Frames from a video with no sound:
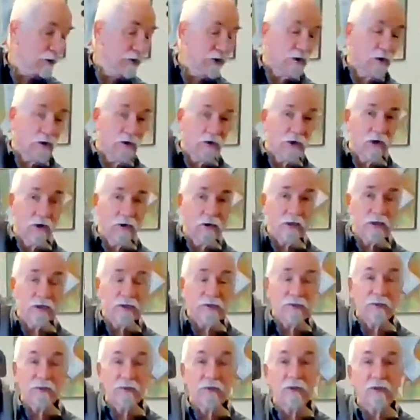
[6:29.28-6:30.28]
But you'll
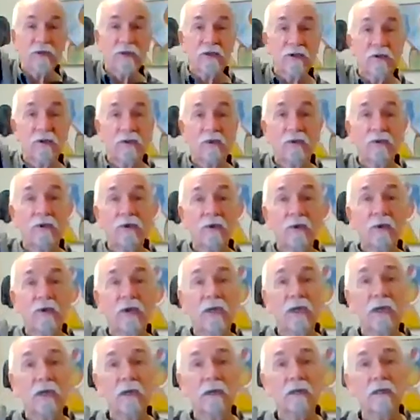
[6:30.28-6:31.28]
notice we're still
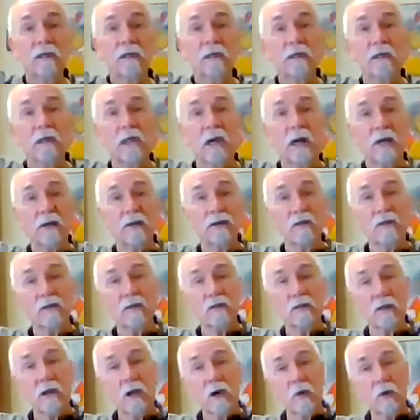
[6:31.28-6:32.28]
doing it nice
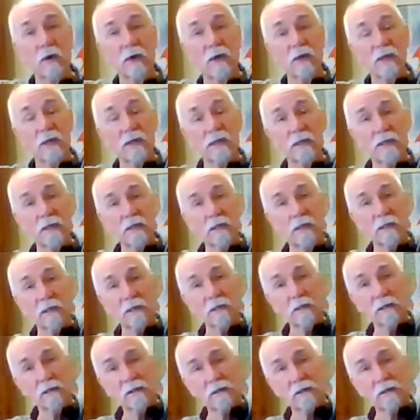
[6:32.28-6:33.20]
and slow and easy.